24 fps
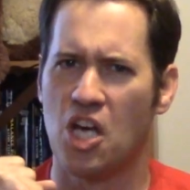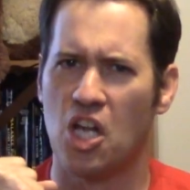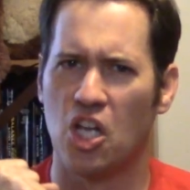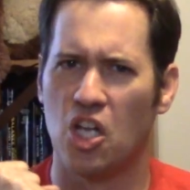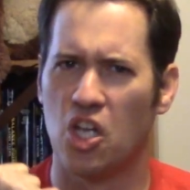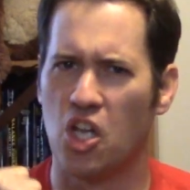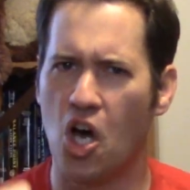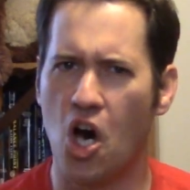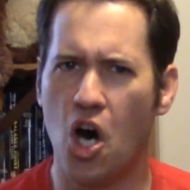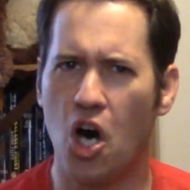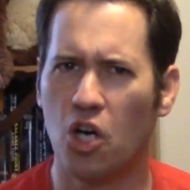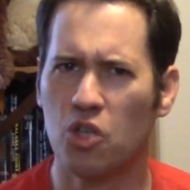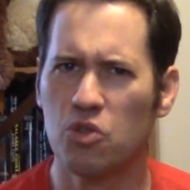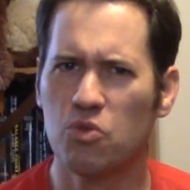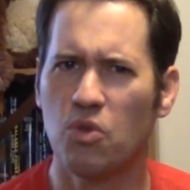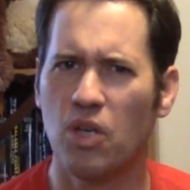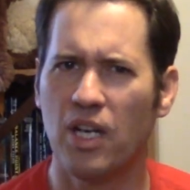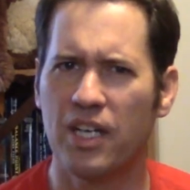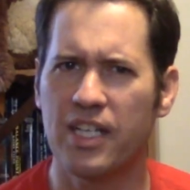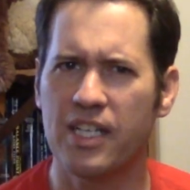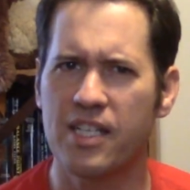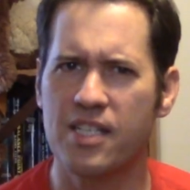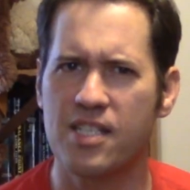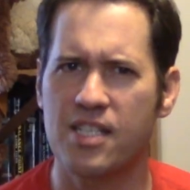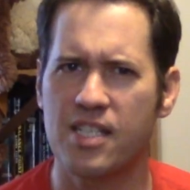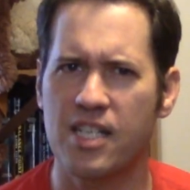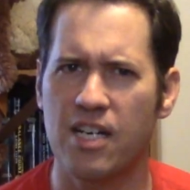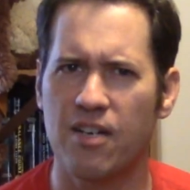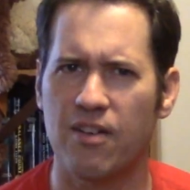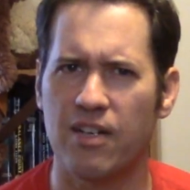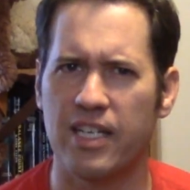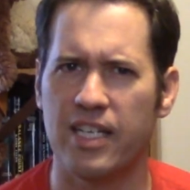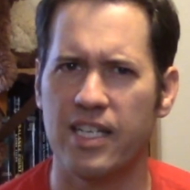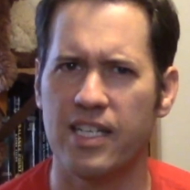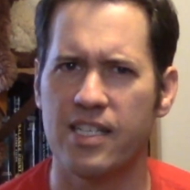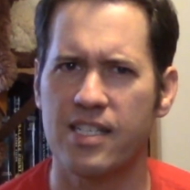long-running
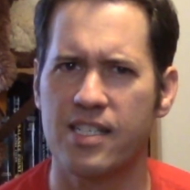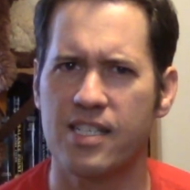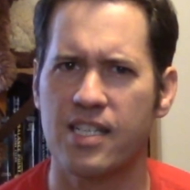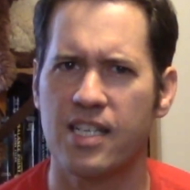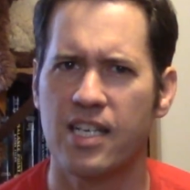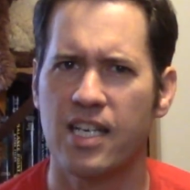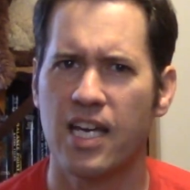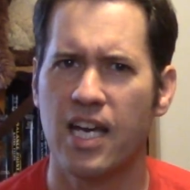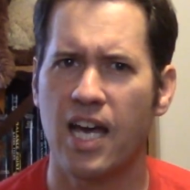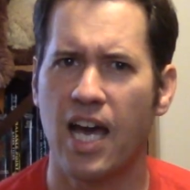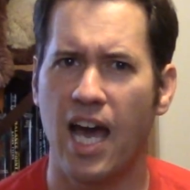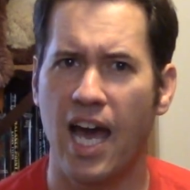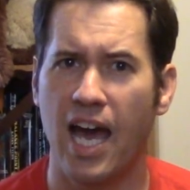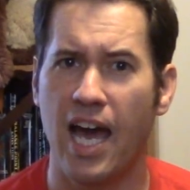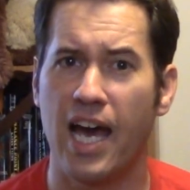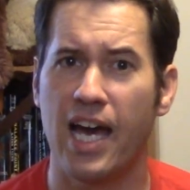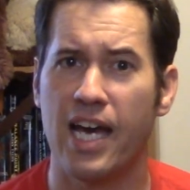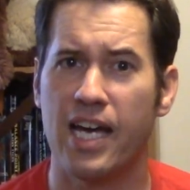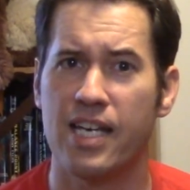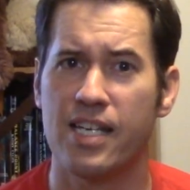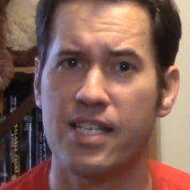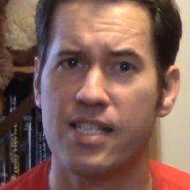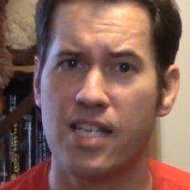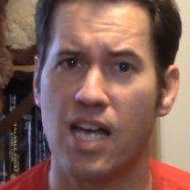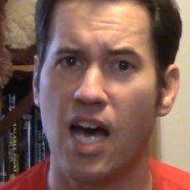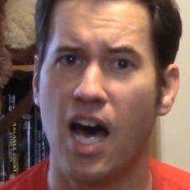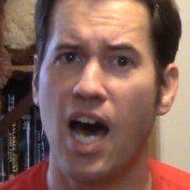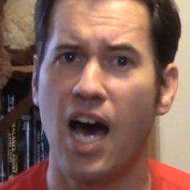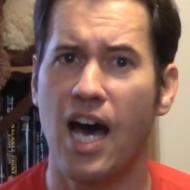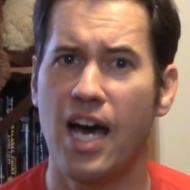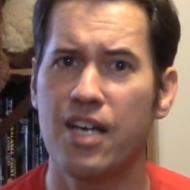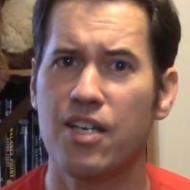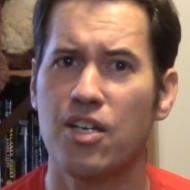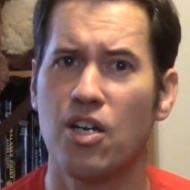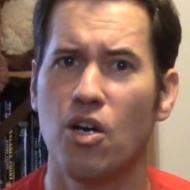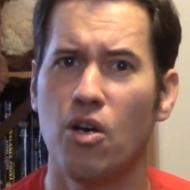series as
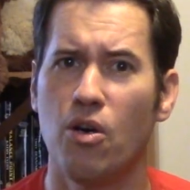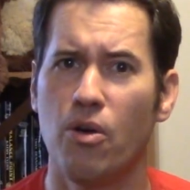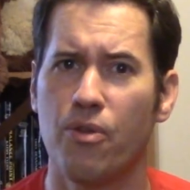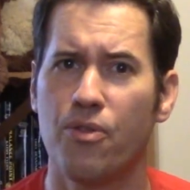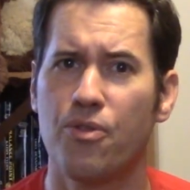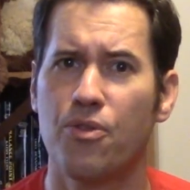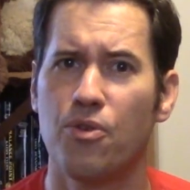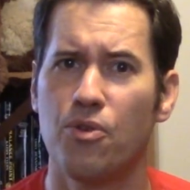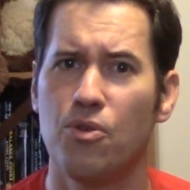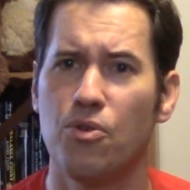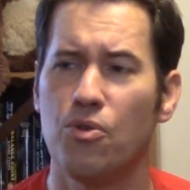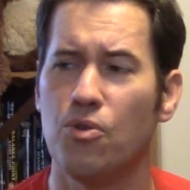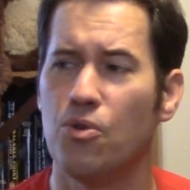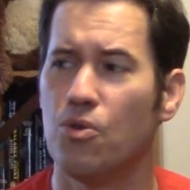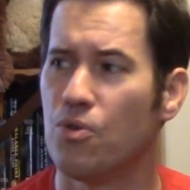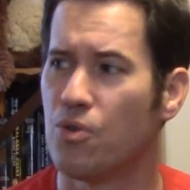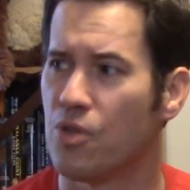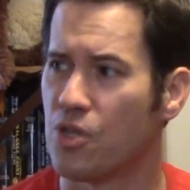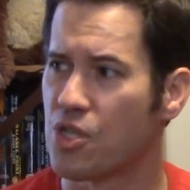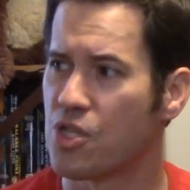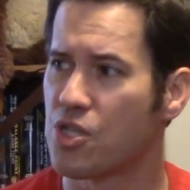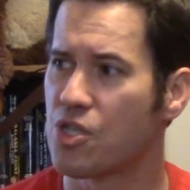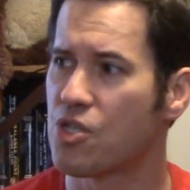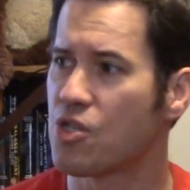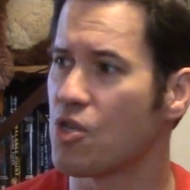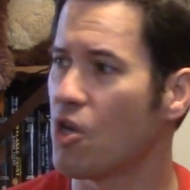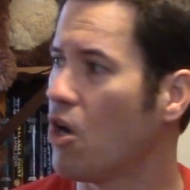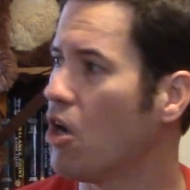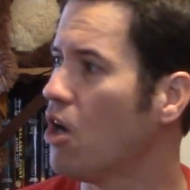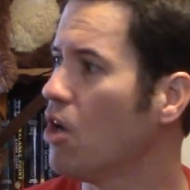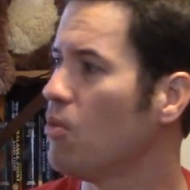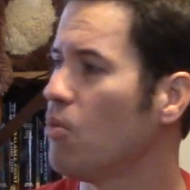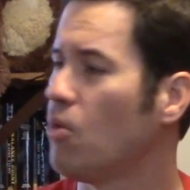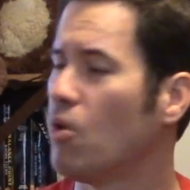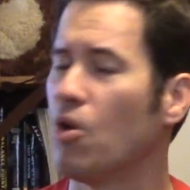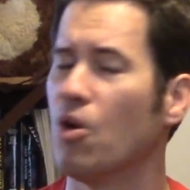I go through the
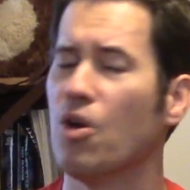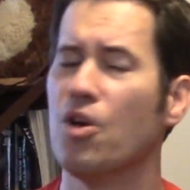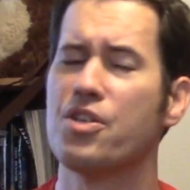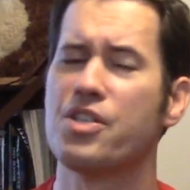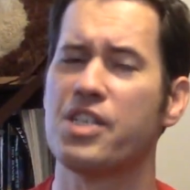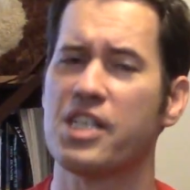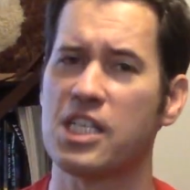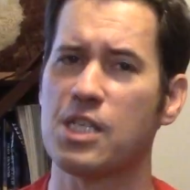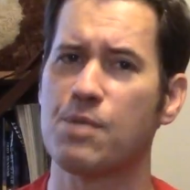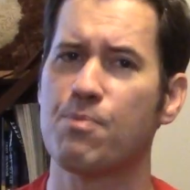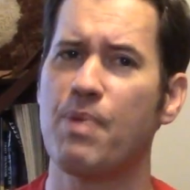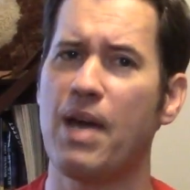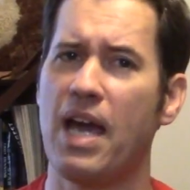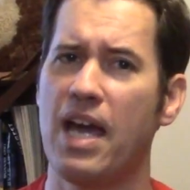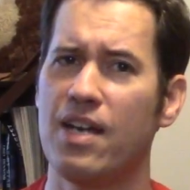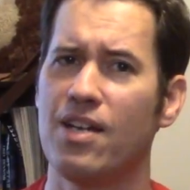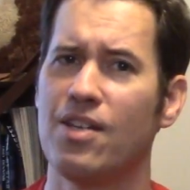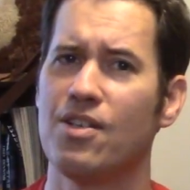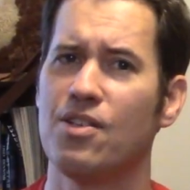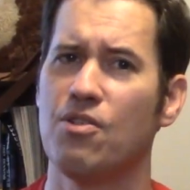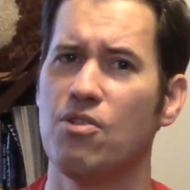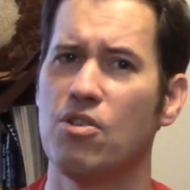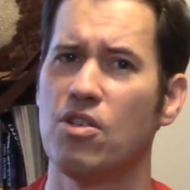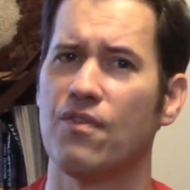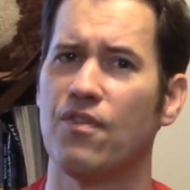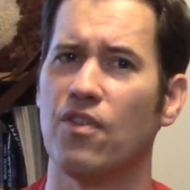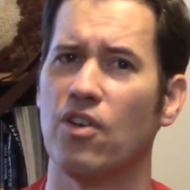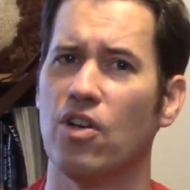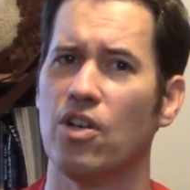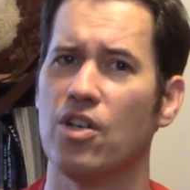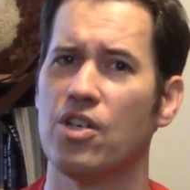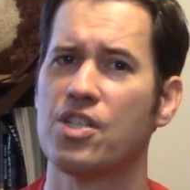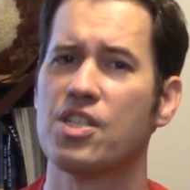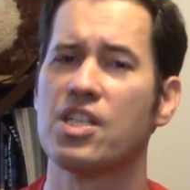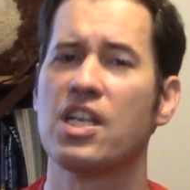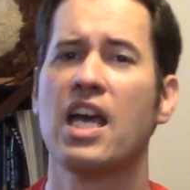Star Wars Expanded
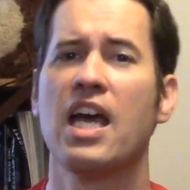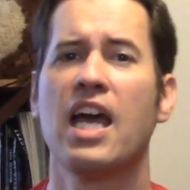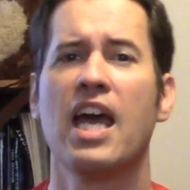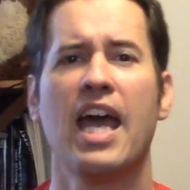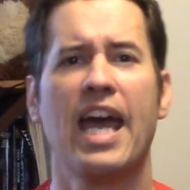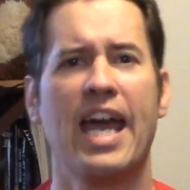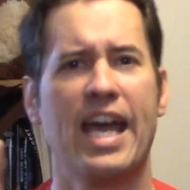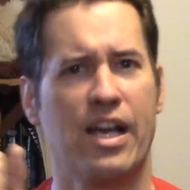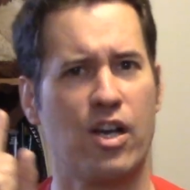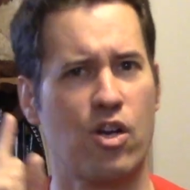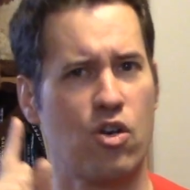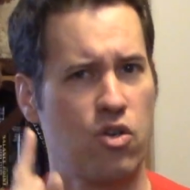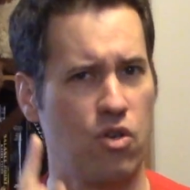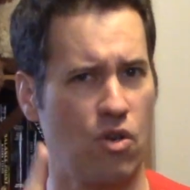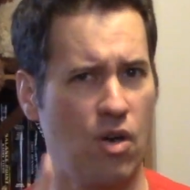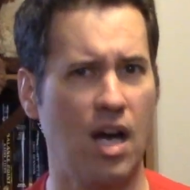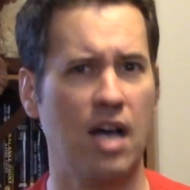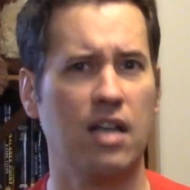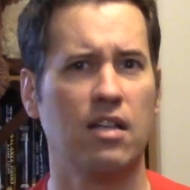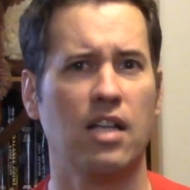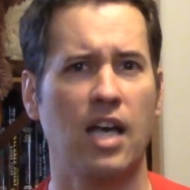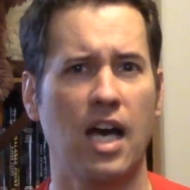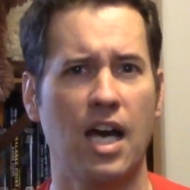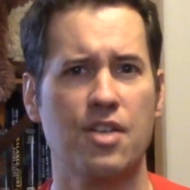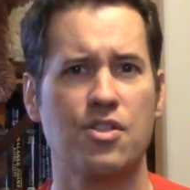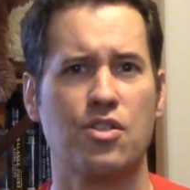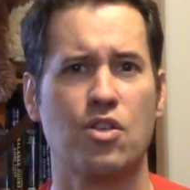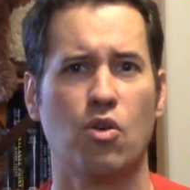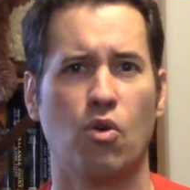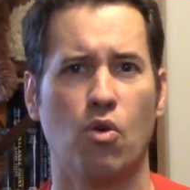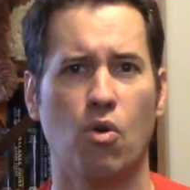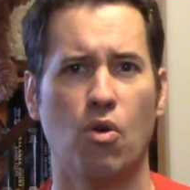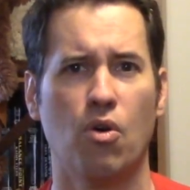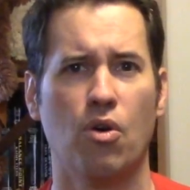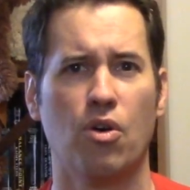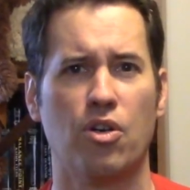Universe in chronological
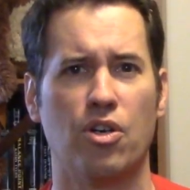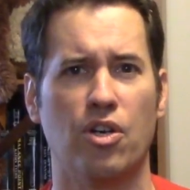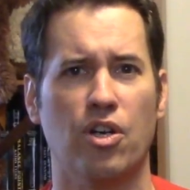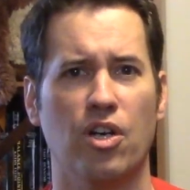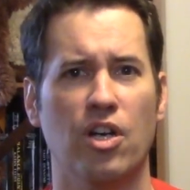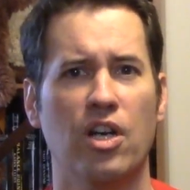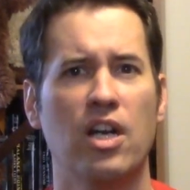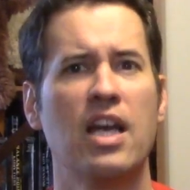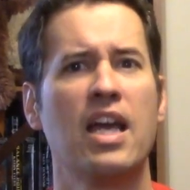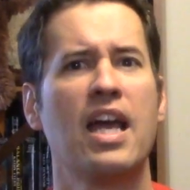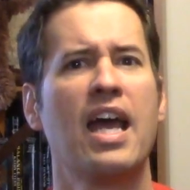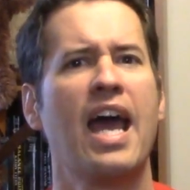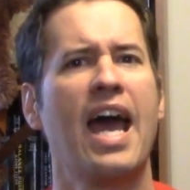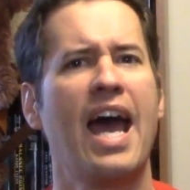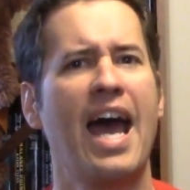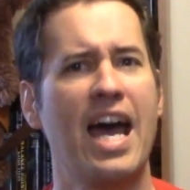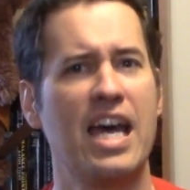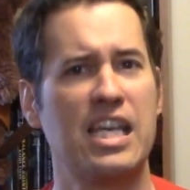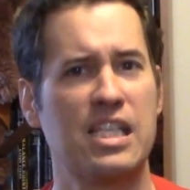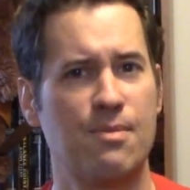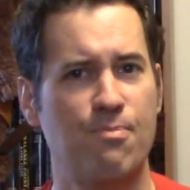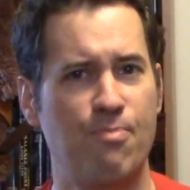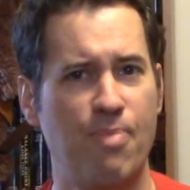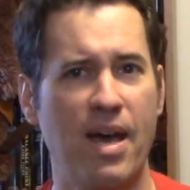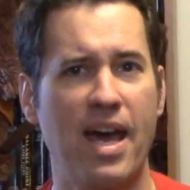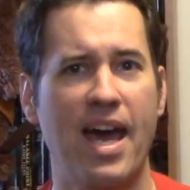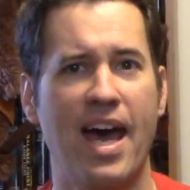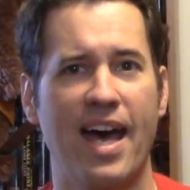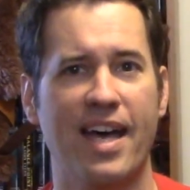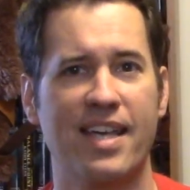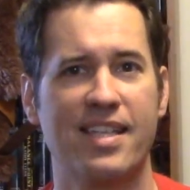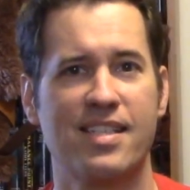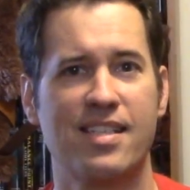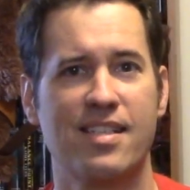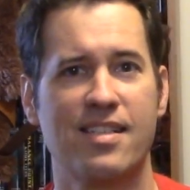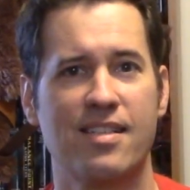order as
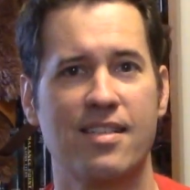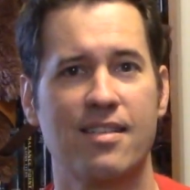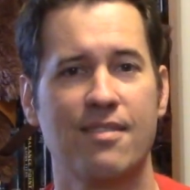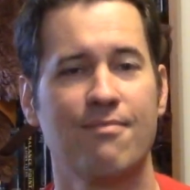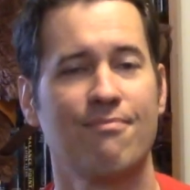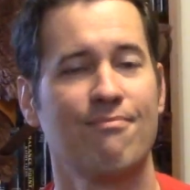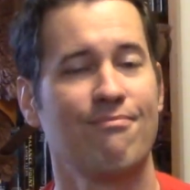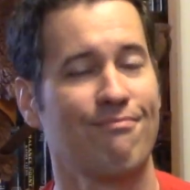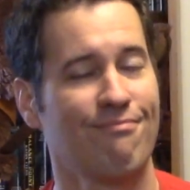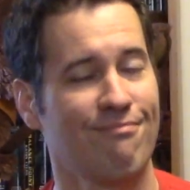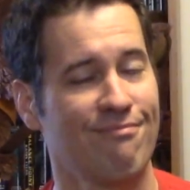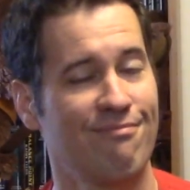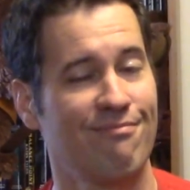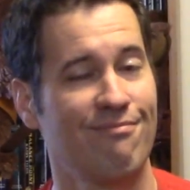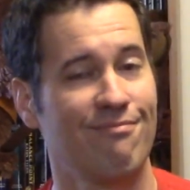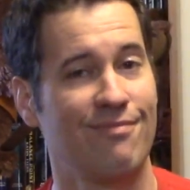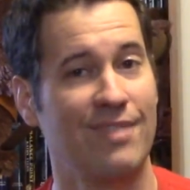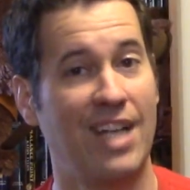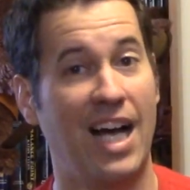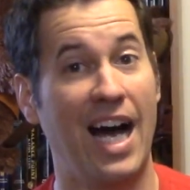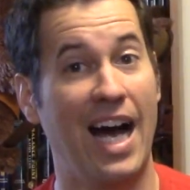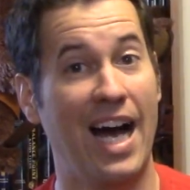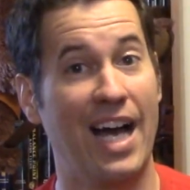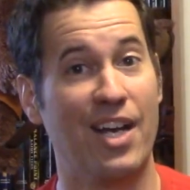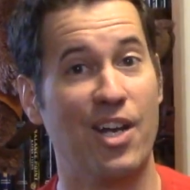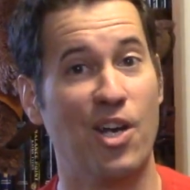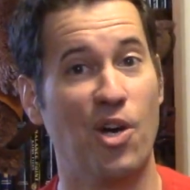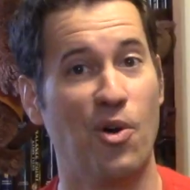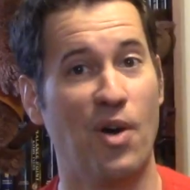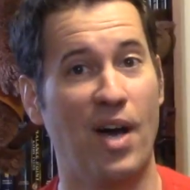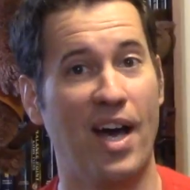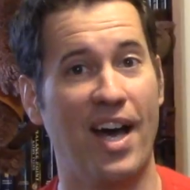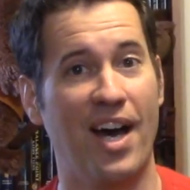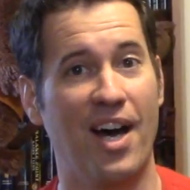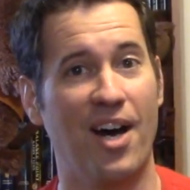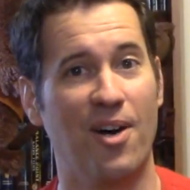best I know
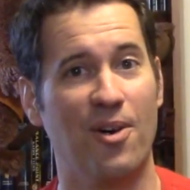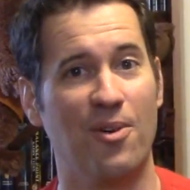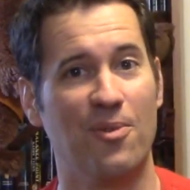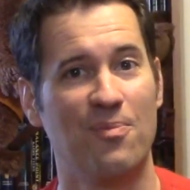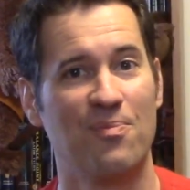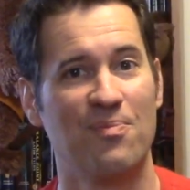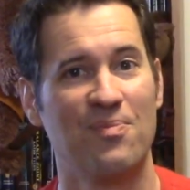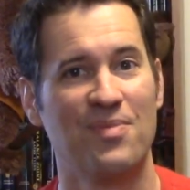how.